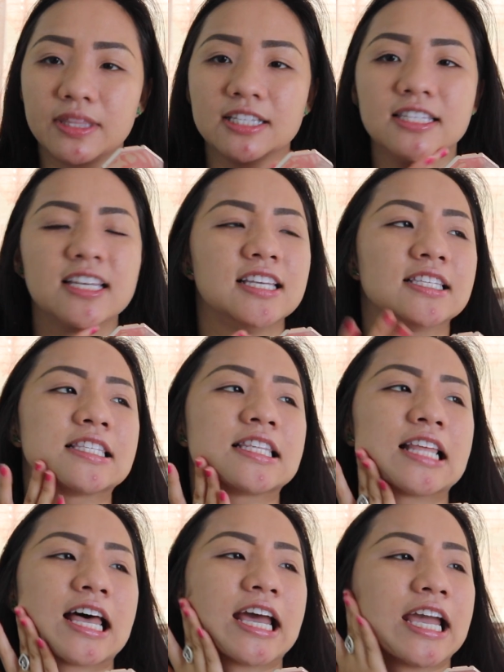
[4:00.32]
This is
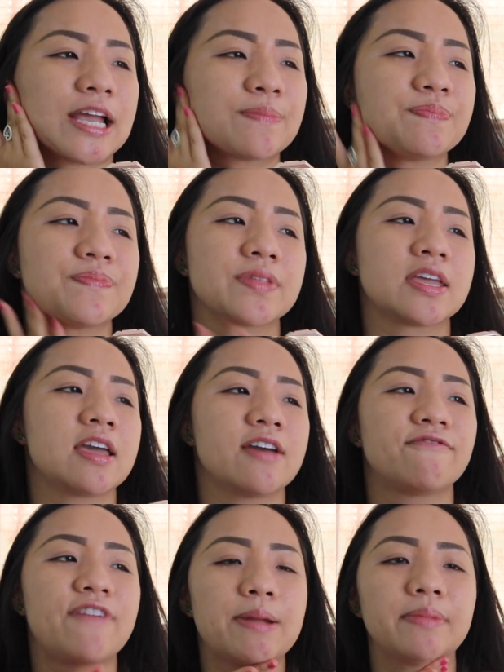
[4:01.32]
like
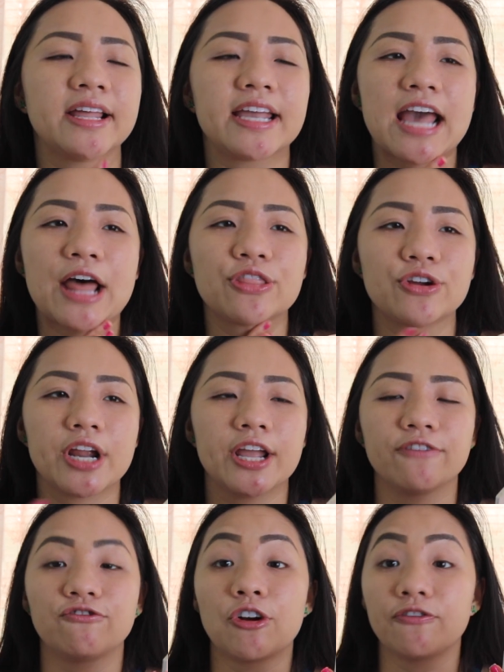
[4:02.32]
family gathering
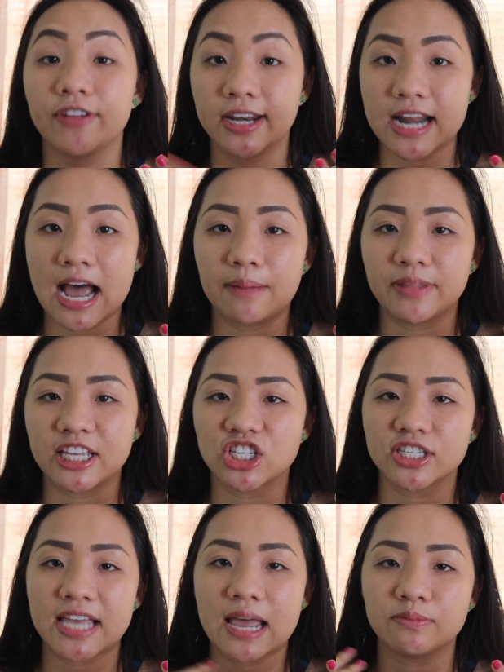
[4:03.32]
from Vietnam. They
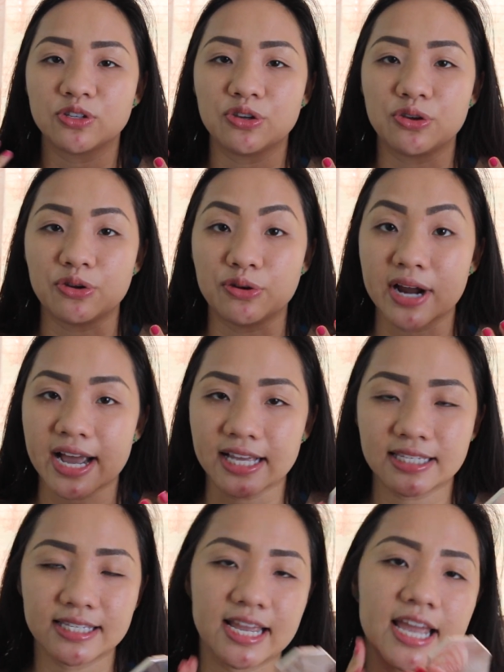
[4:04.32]
just came to the
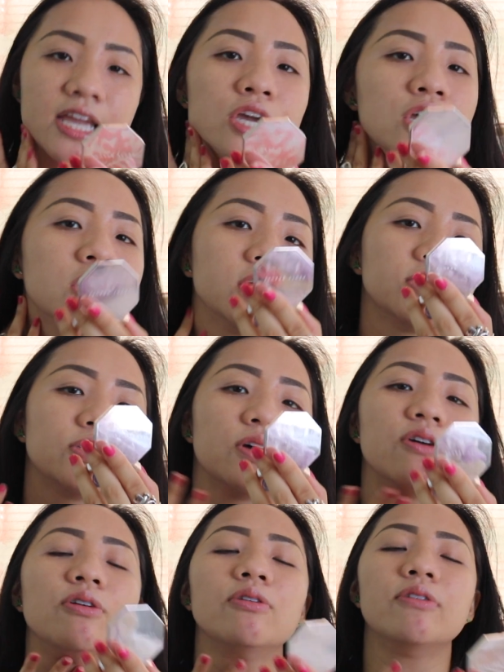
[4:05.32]
United States,
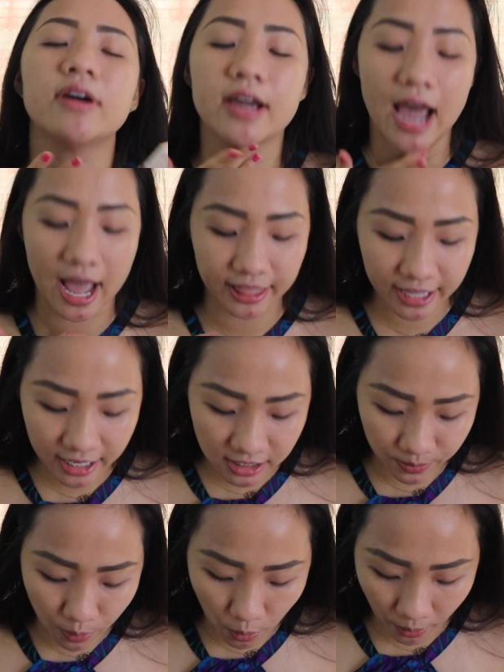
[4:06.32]
so I think it's
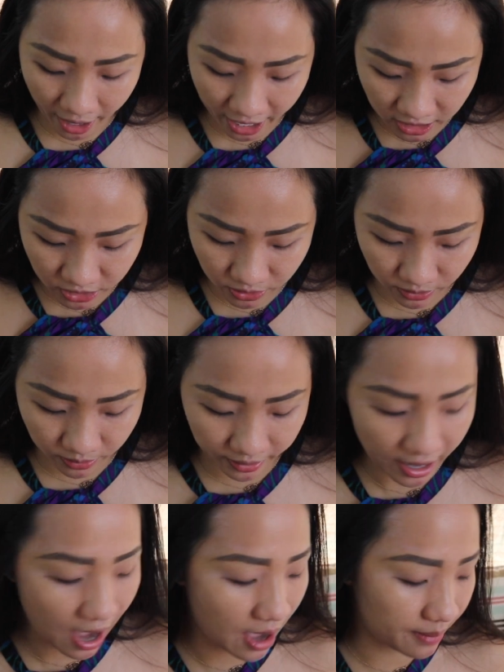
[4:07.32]
important to
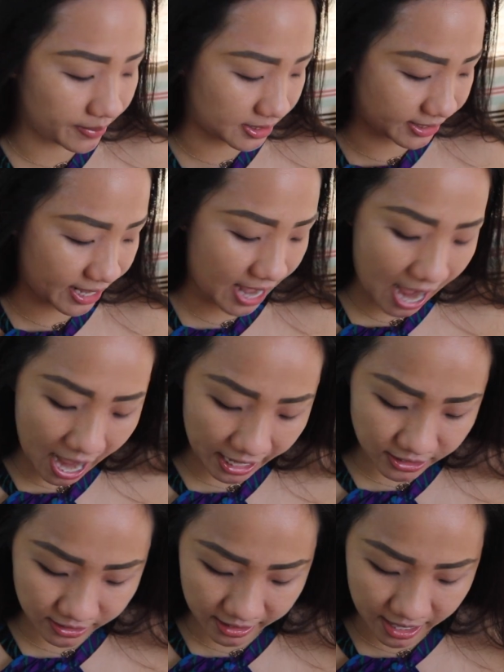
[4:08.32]
come and say hi
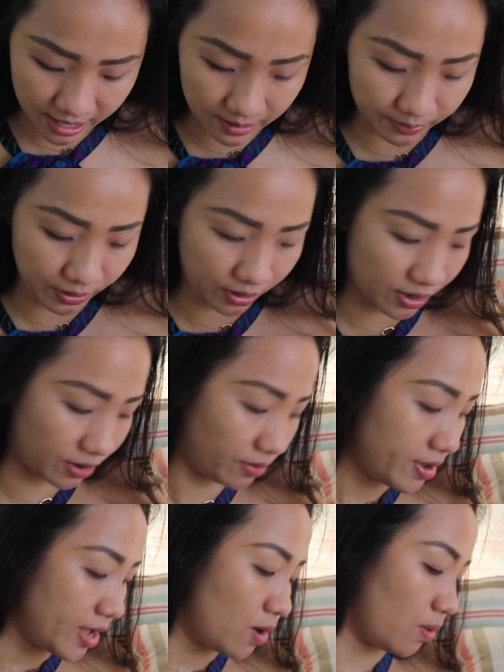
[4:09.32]
to them,
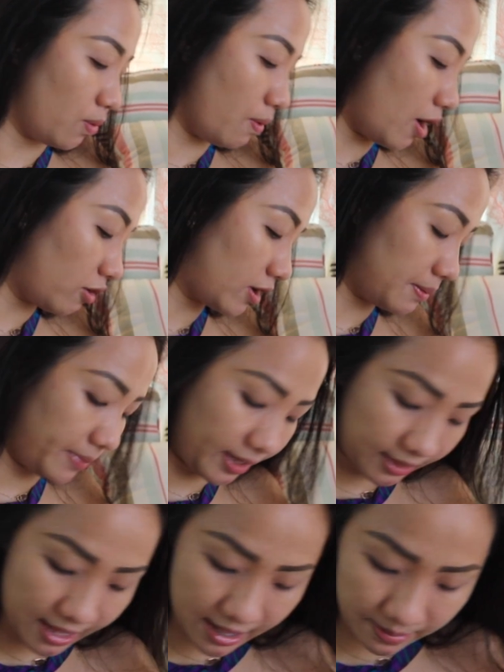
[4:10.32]

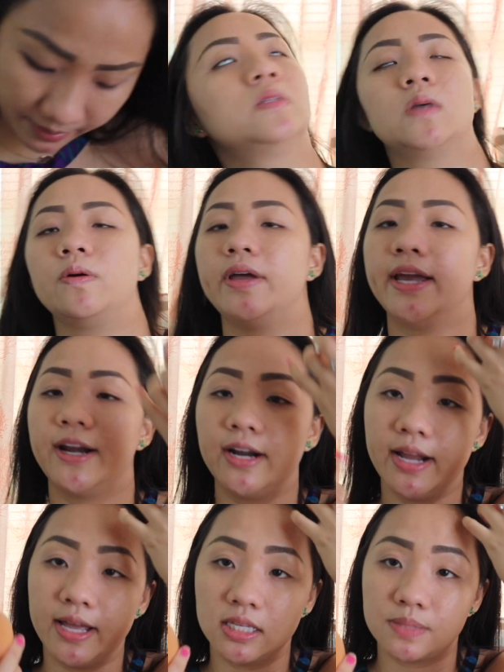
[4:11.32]
welcoming them. so here
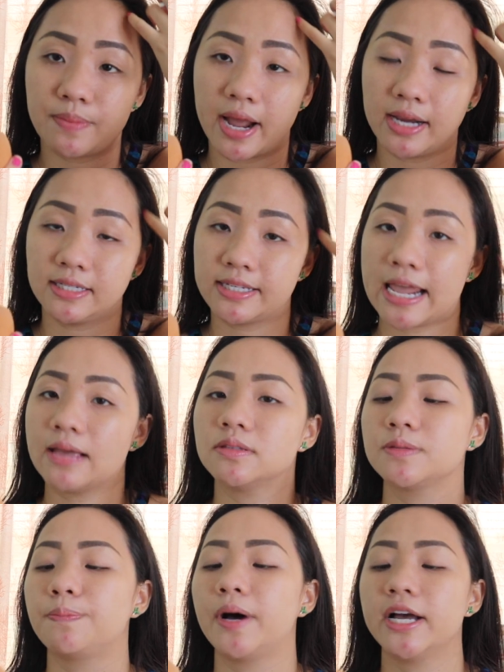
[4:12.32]
is my dance
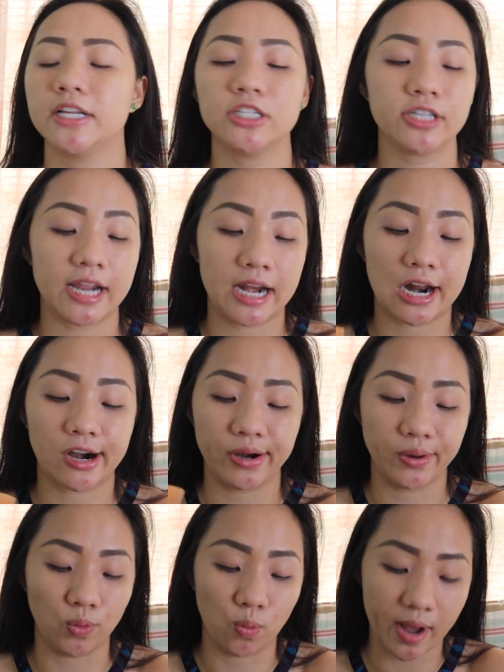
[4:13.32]
sponge, and I
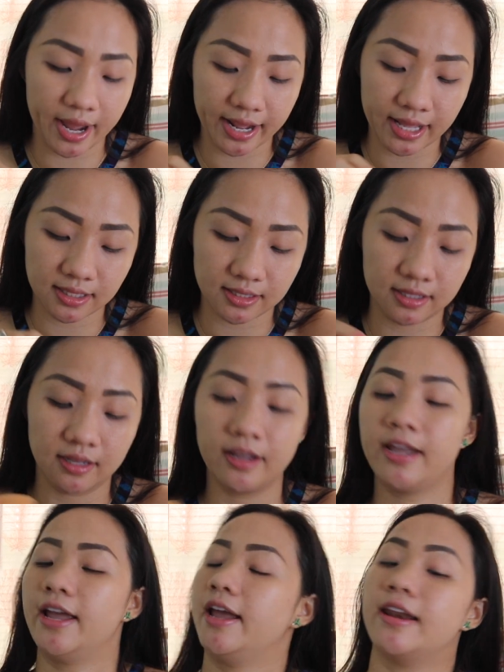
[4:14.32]
already wet it,
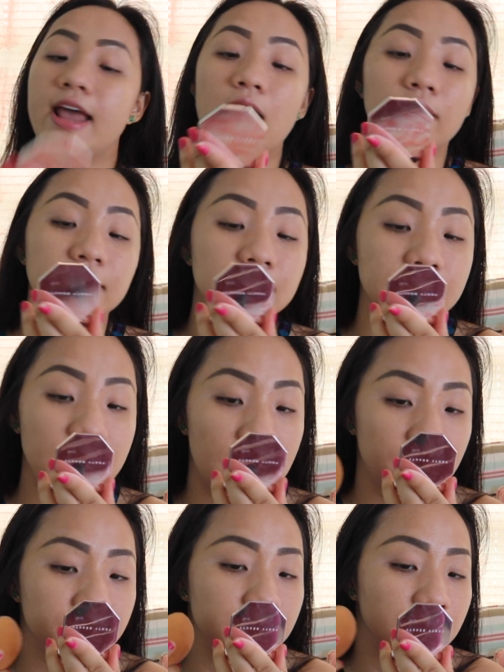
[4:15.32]
and now it's
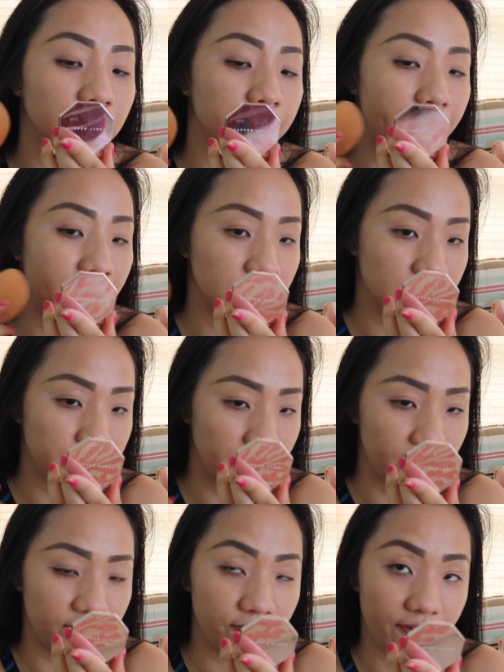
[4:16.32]
time to bounce
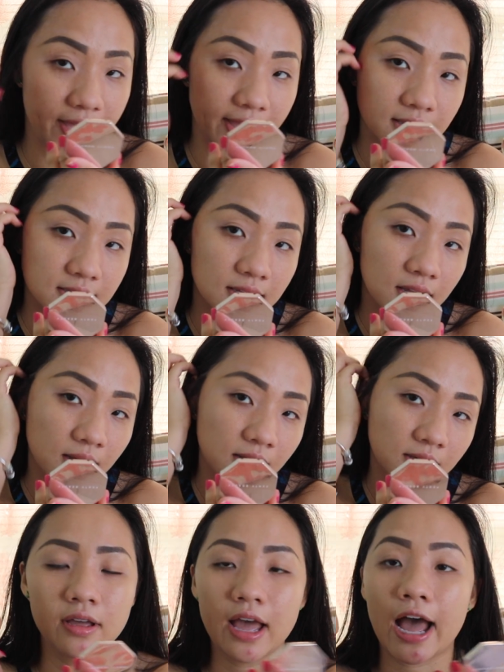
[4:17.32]
my face.
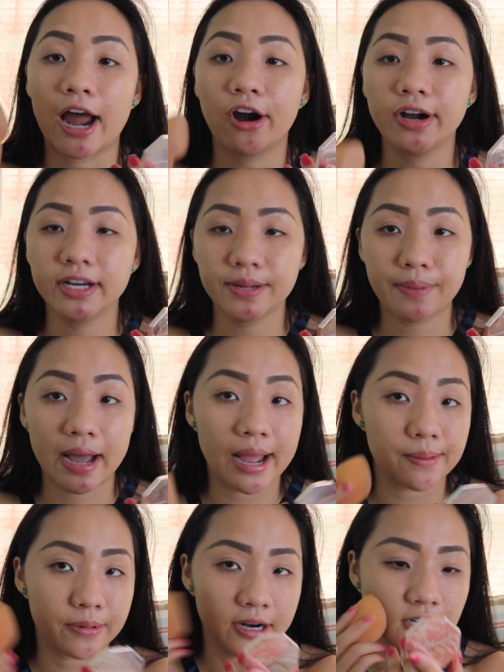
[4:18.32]
I already did my
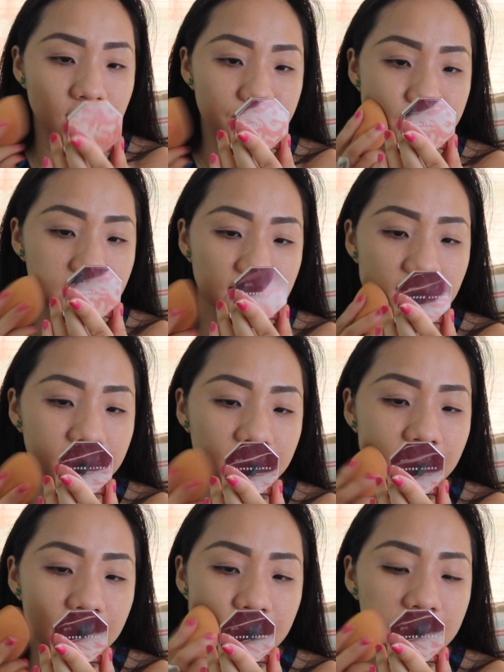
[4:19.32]
eyebrows because I
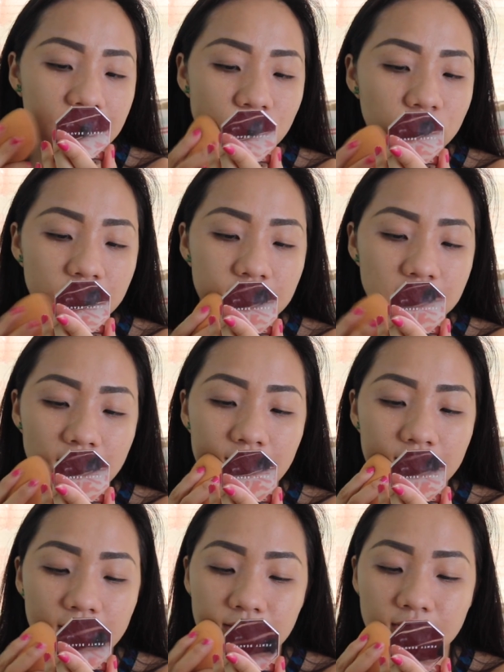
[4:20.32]
think that it's just
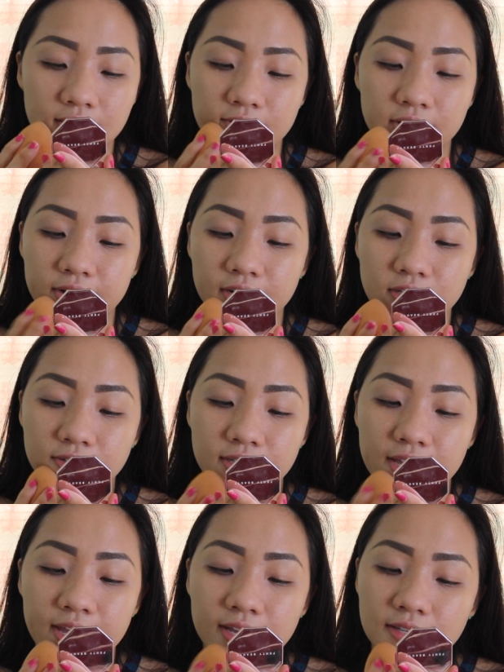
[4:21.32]
unnecessary to
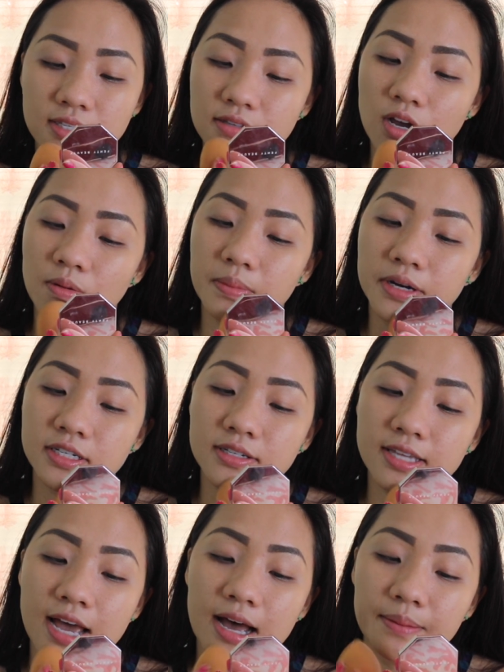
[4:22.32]
take so much
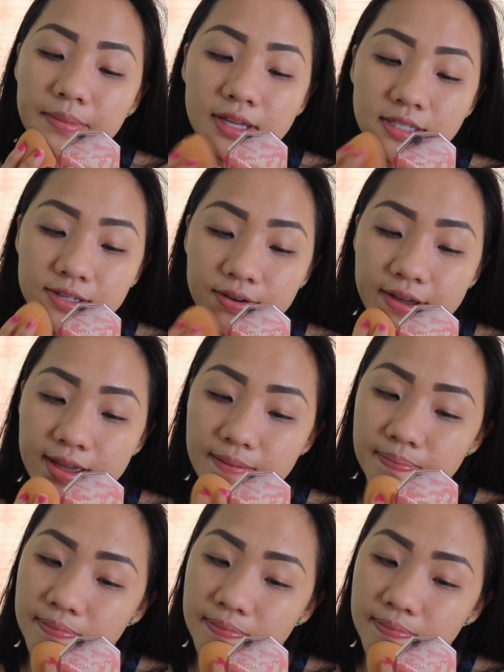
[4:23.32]
time into it.